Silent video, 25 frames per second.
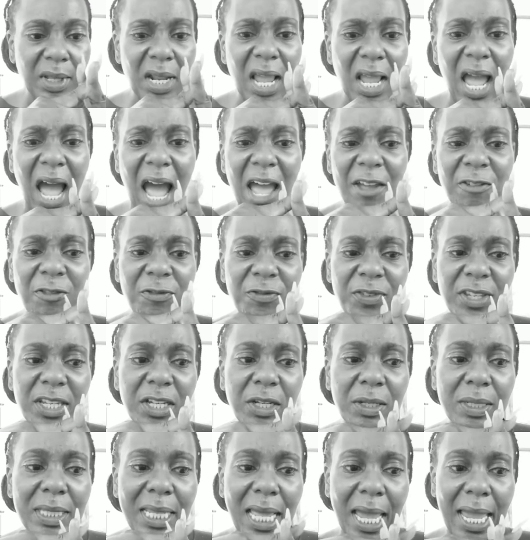I
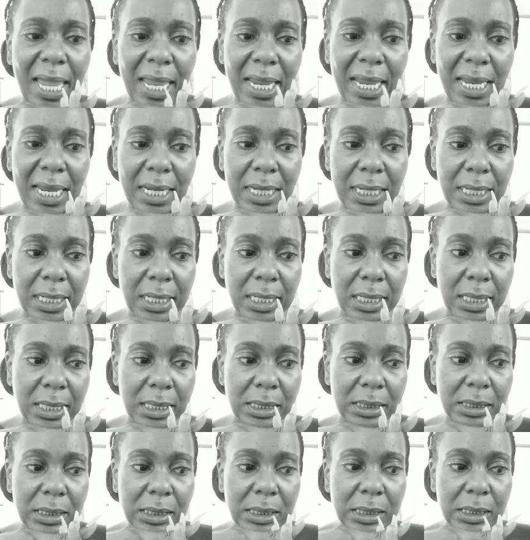feel like
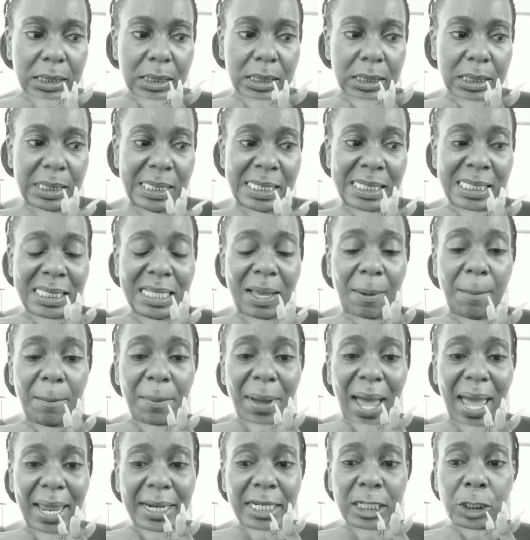
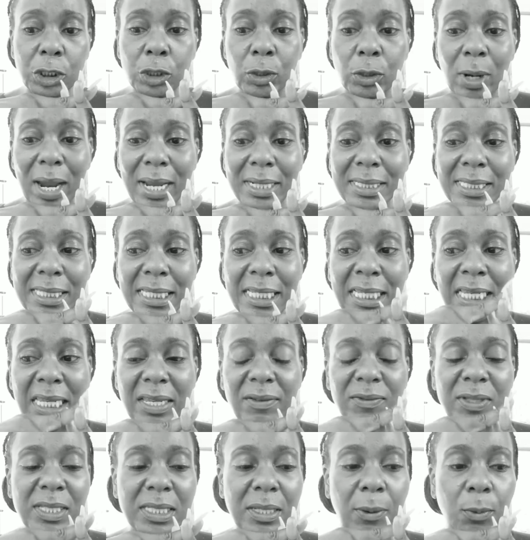somebody tried to
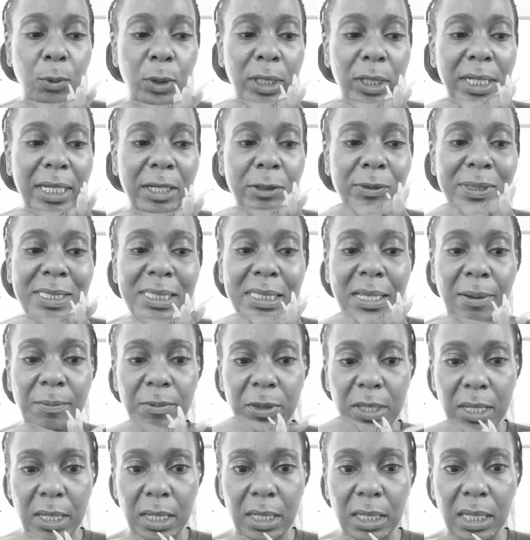give someone else
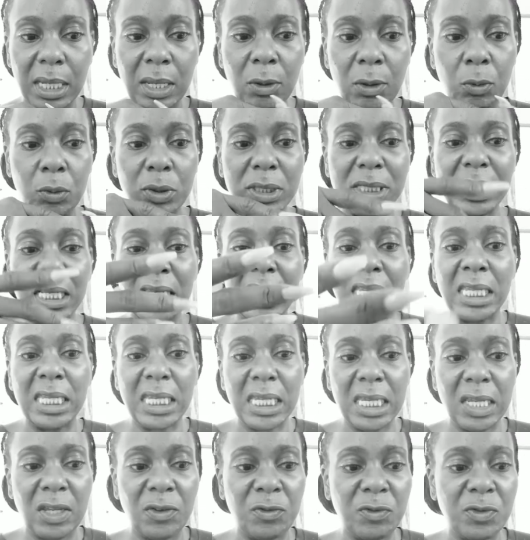something. It was a
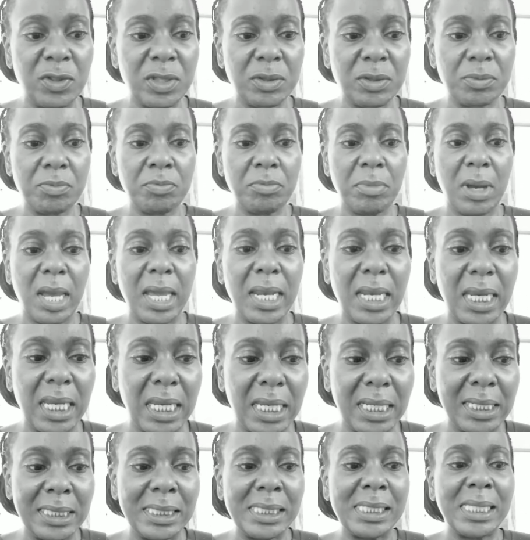gift,
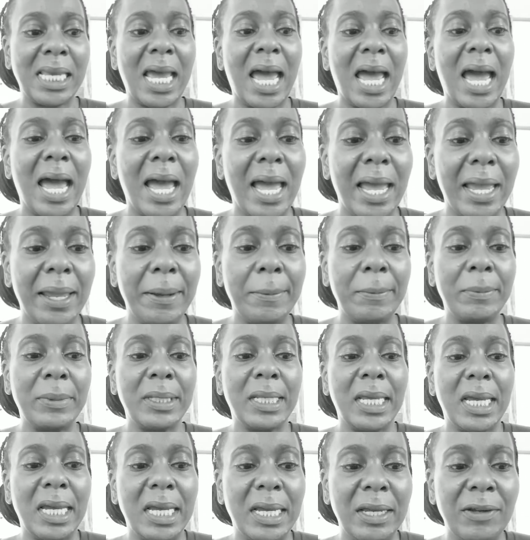money, time,
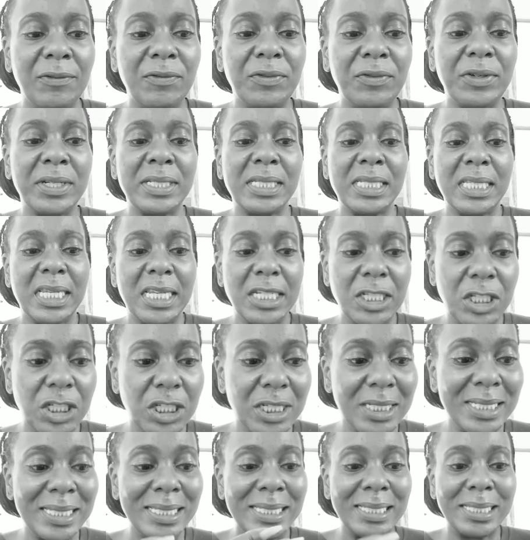love,
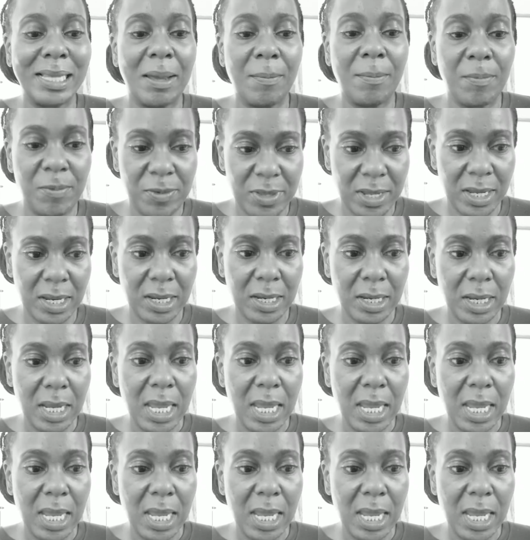attention, something.